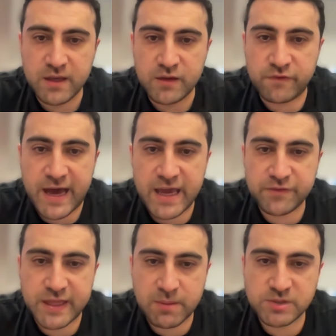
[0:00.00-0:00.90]
5
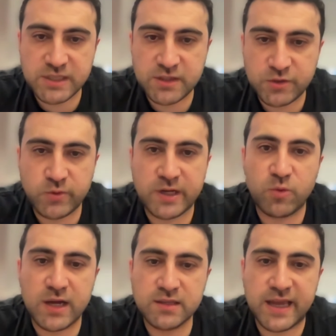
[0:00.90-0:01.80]
times D2 and
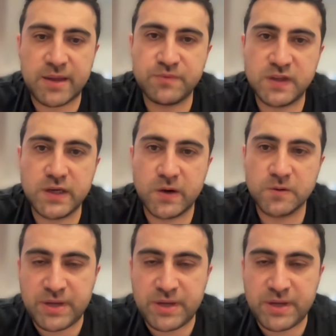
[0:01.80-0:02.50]
1 time TO.